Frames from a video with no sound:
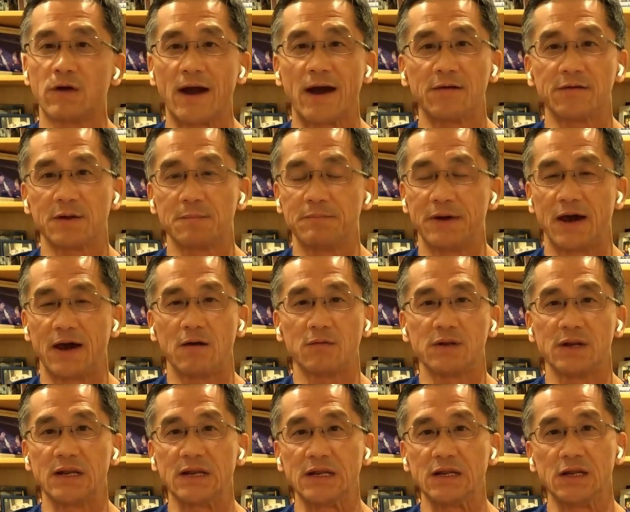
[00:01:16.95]
you're out and
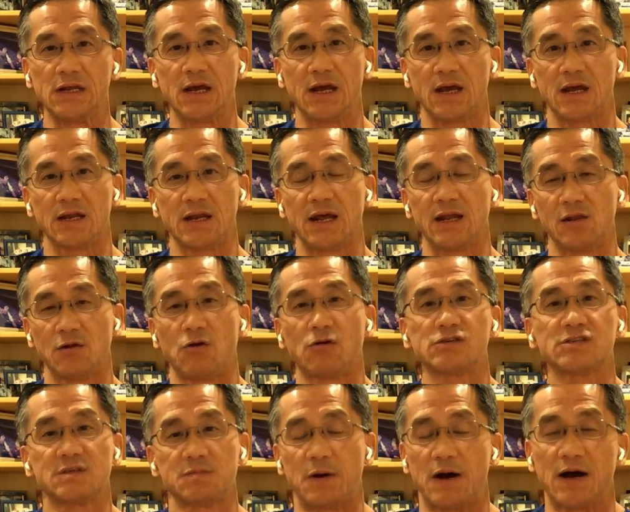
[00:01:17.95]
about in a
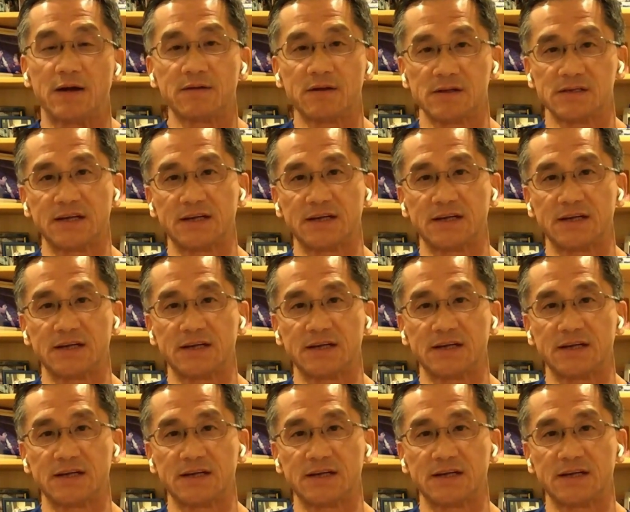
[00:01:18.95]
large spot,